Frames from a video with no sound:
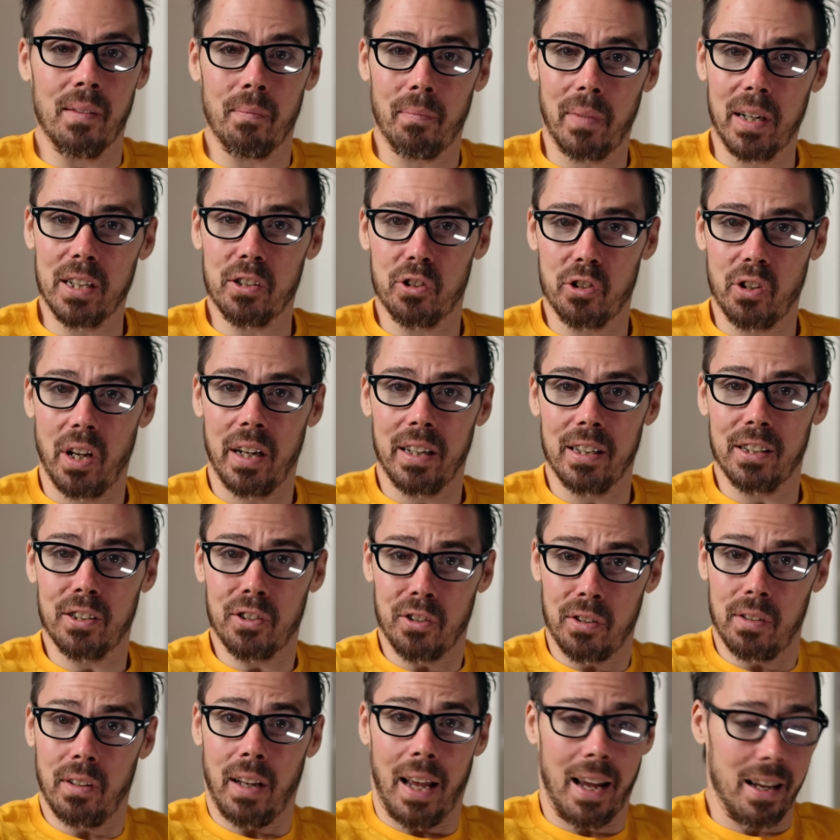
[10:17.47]
My
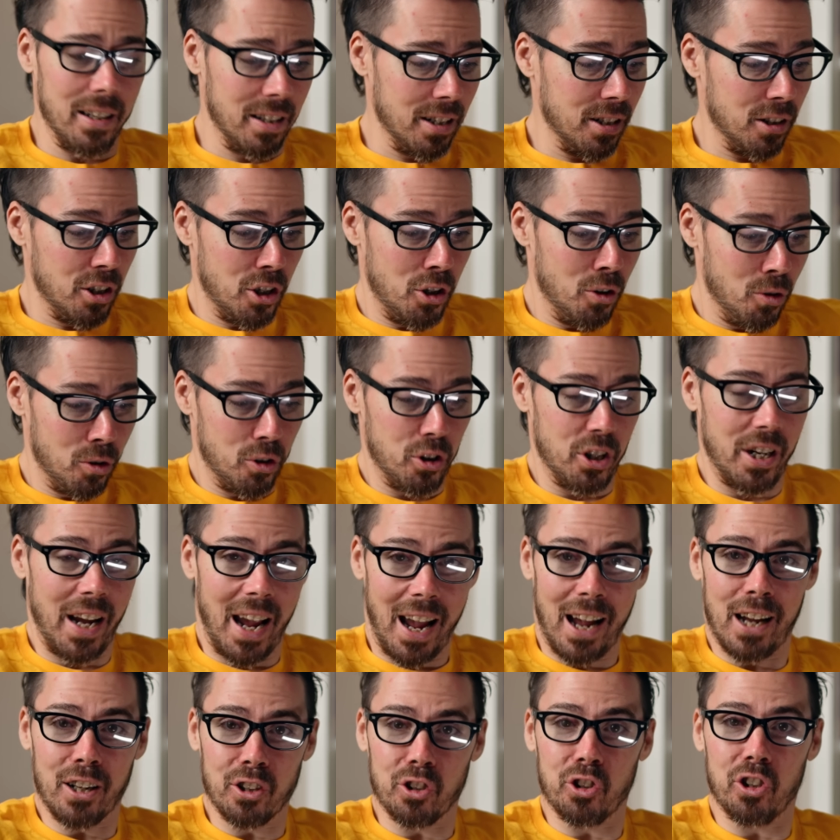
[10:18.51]
Zeiss had the huge
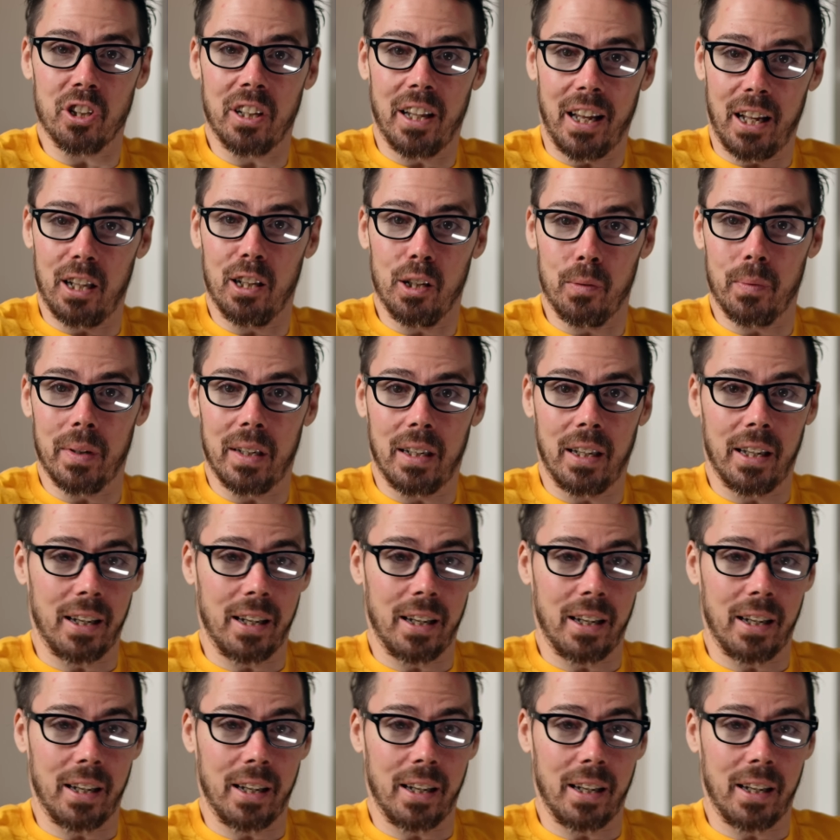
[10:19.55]
gash in the element,